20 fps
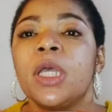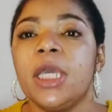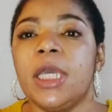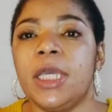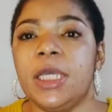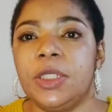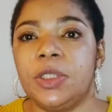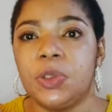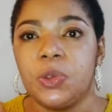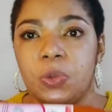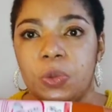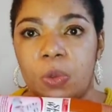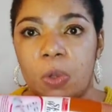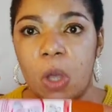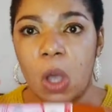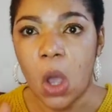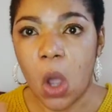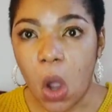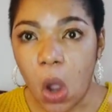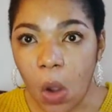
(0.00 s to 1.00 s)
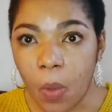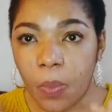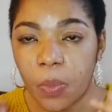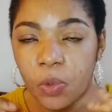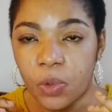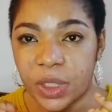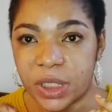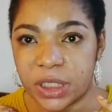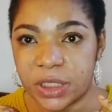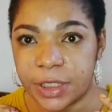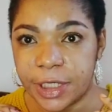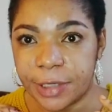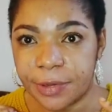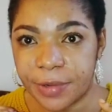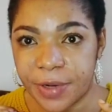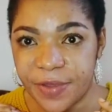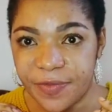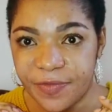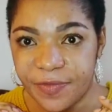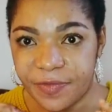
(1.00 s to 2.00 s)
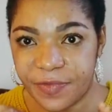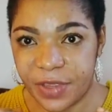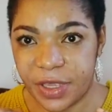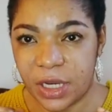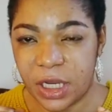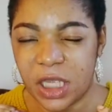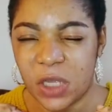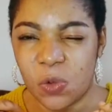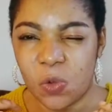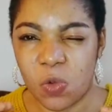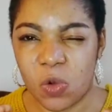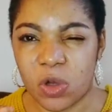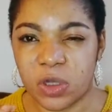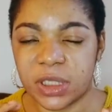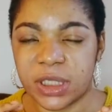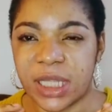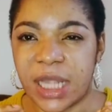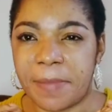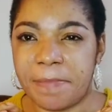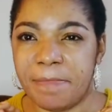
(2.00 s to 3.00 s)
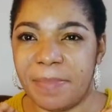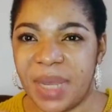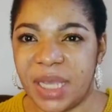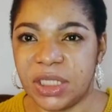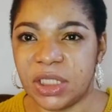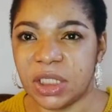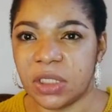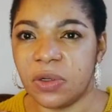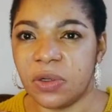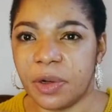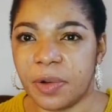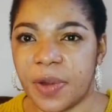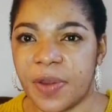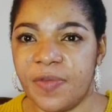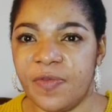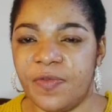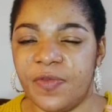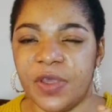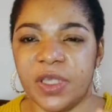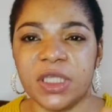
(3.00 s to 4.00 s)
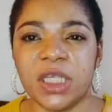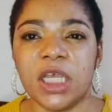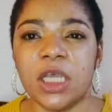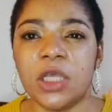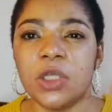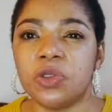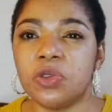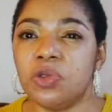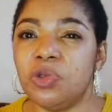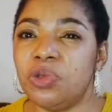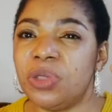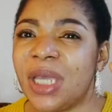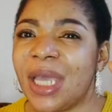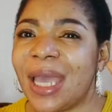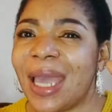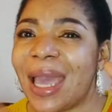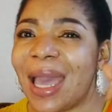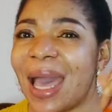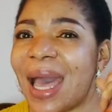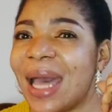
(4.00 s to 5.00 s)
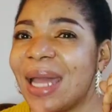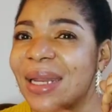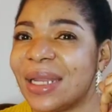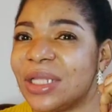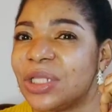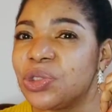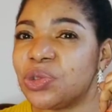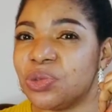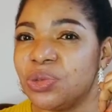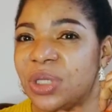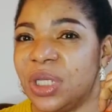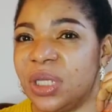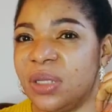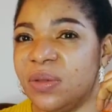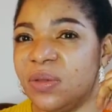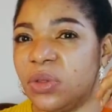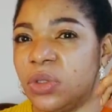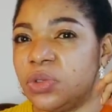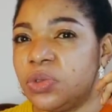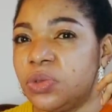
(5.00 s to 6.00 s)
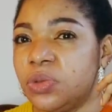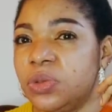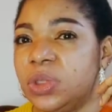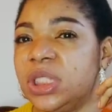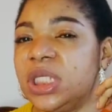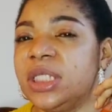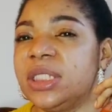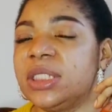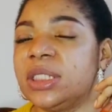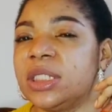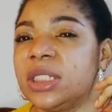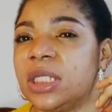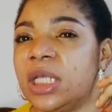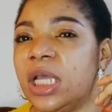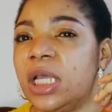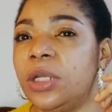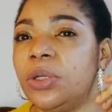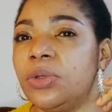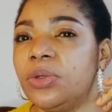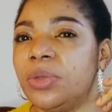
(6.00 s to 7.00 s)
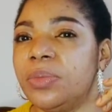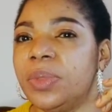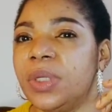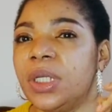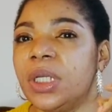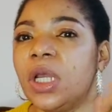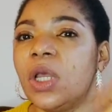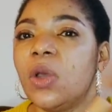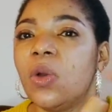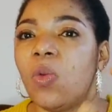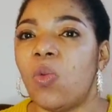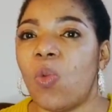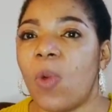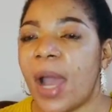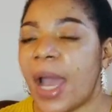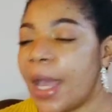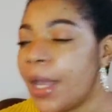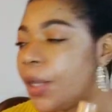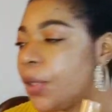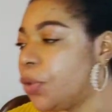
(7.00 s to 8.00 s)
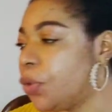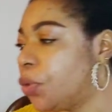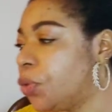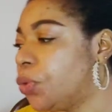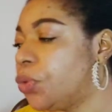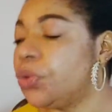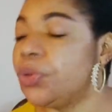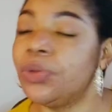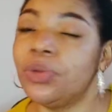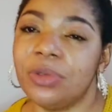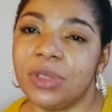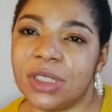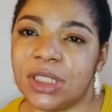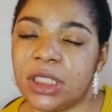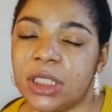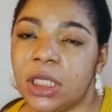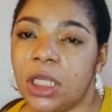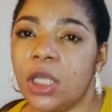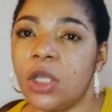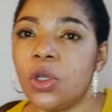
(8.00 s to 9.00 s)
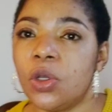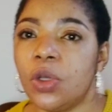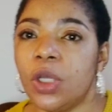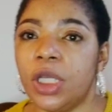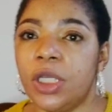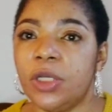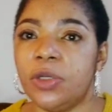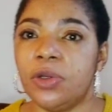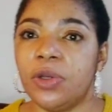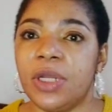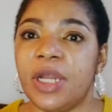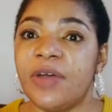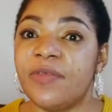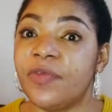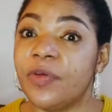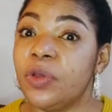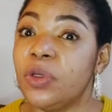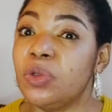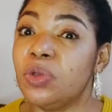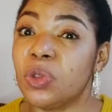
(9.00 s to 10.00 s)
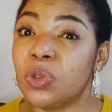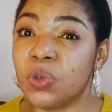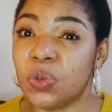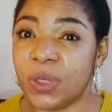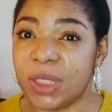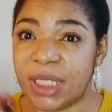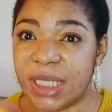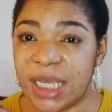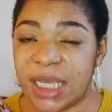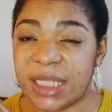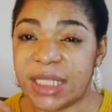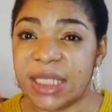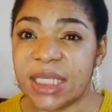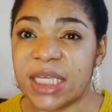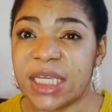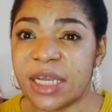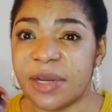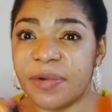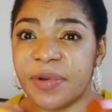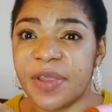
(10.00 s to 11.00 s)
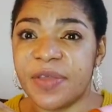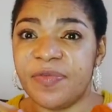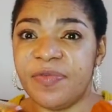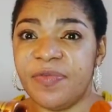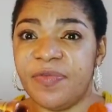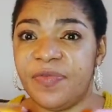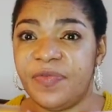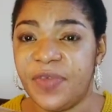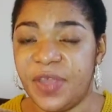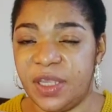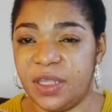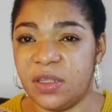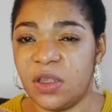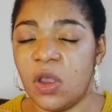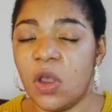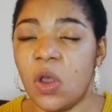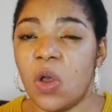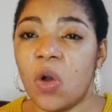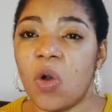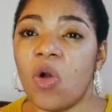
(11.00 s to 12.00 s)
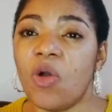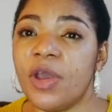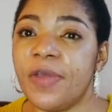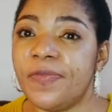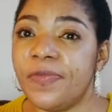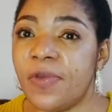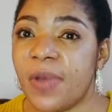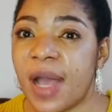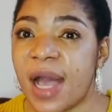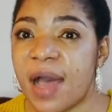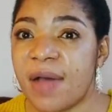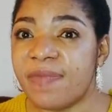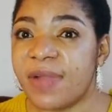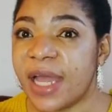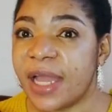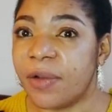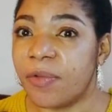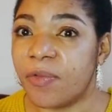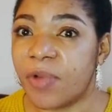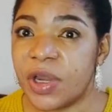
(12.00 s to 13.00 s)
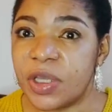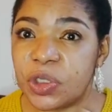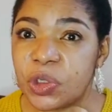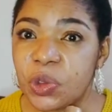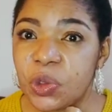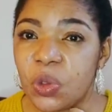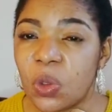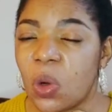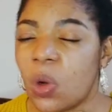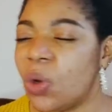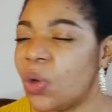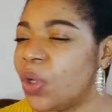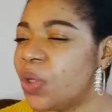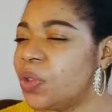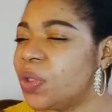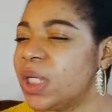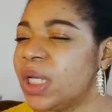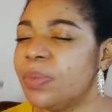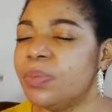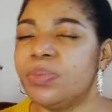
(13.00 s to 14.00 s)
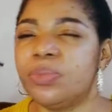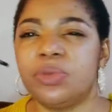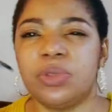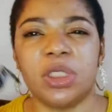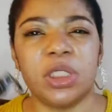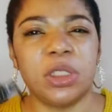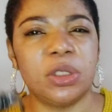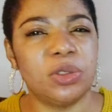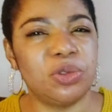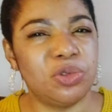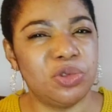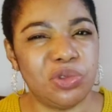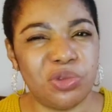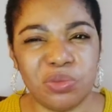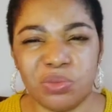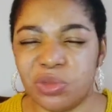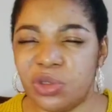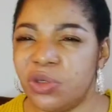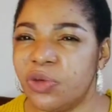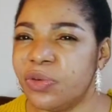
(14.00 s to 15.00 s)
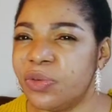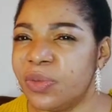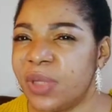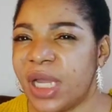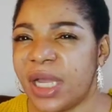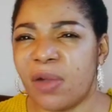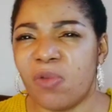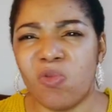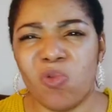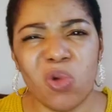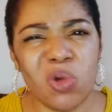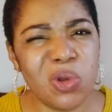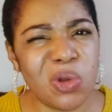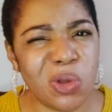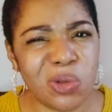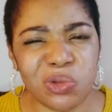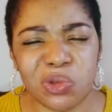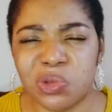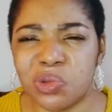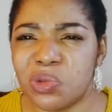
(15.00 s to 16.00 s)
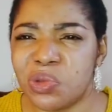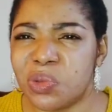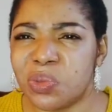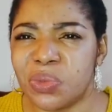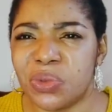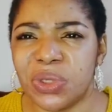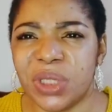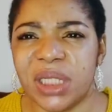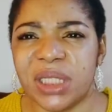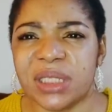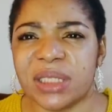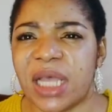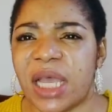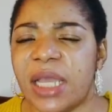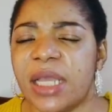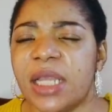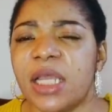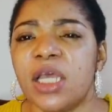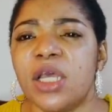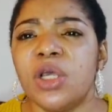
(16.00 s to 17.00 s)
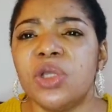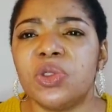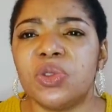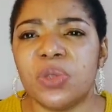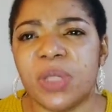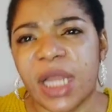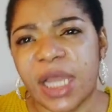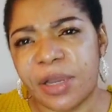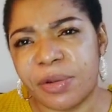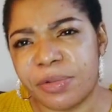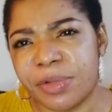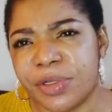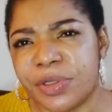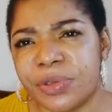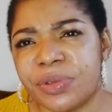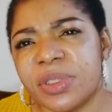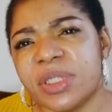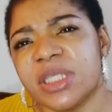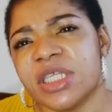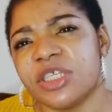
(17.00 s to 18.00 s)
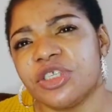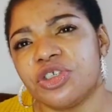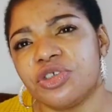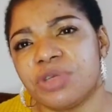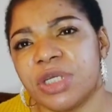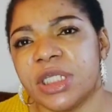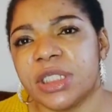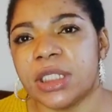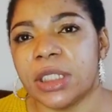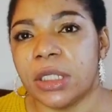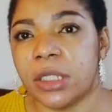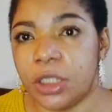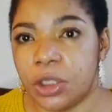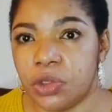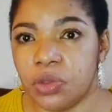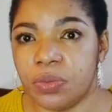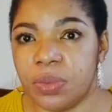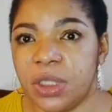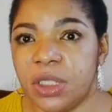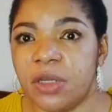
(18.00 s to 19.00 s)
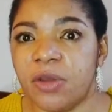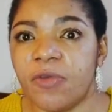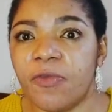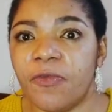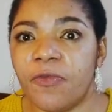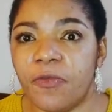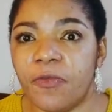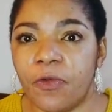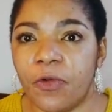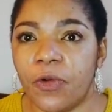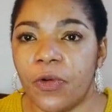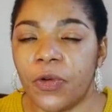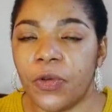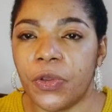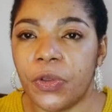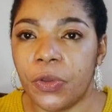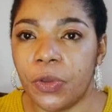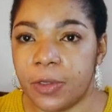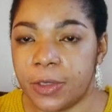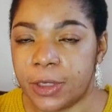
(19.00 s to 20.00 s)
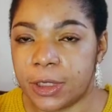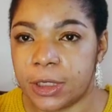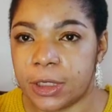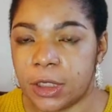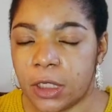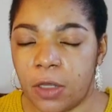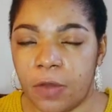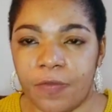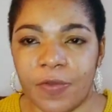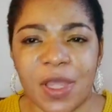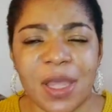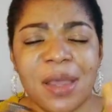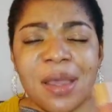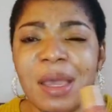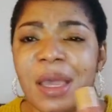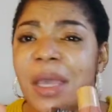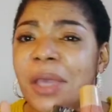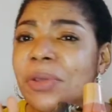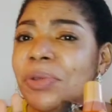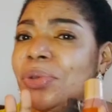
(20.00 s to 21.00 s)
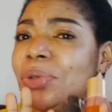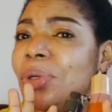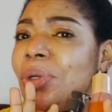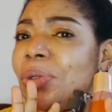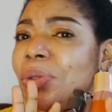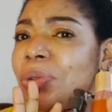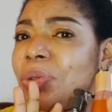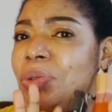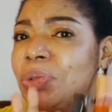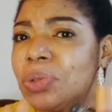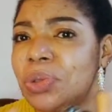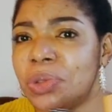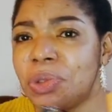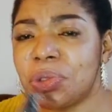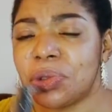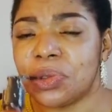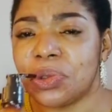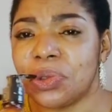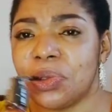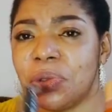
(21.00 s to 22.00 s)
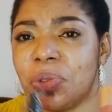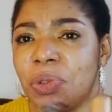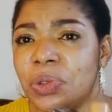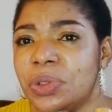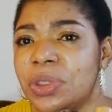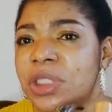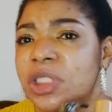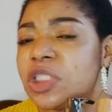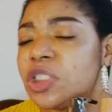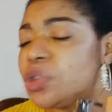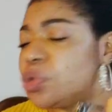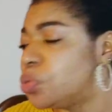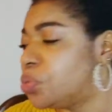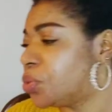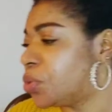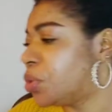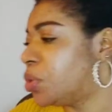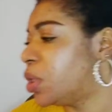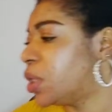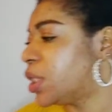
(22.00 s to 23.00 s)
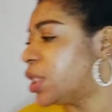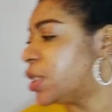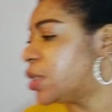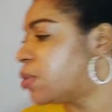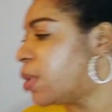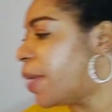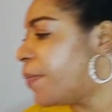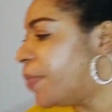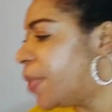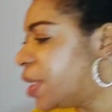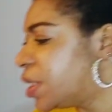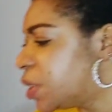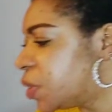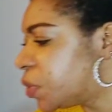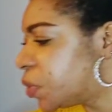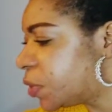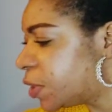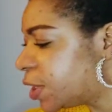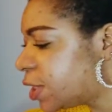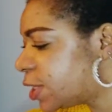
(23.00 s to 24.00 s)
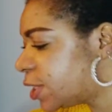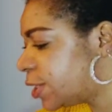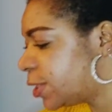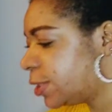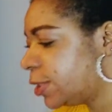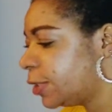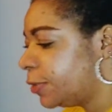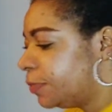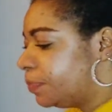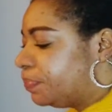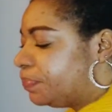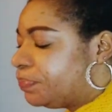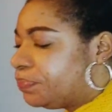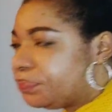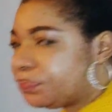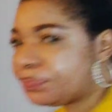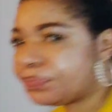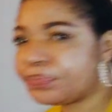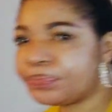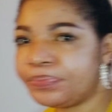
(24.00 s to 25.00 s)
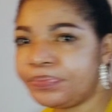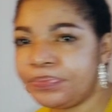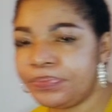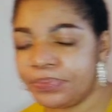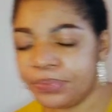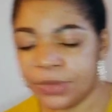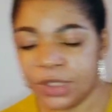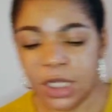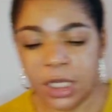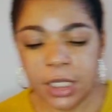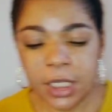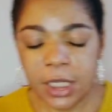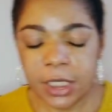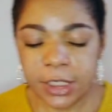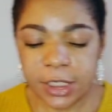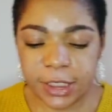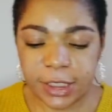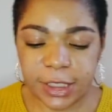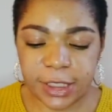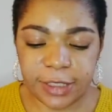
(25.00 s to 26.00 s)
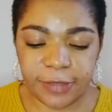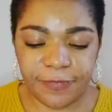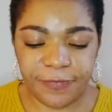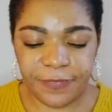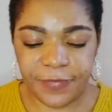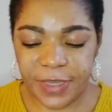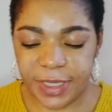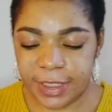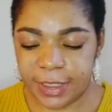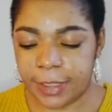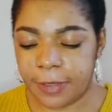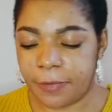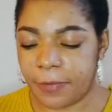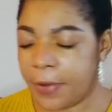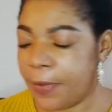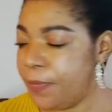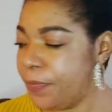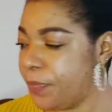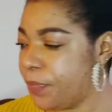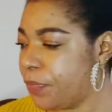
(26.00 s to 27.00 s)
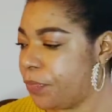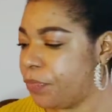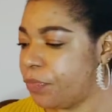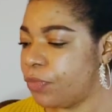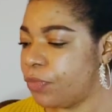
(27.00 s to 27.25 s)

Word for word: it will help with the green vein it works like magic on green vein so you can add it to to this a little bit while you use it in order for you know to get green vein or if you have like rescue oil you can put a little you know like one or two spoon inside to like reduces the strength a little bit for yourself and you're good to go this two product is so amazing so this is a this is a face cream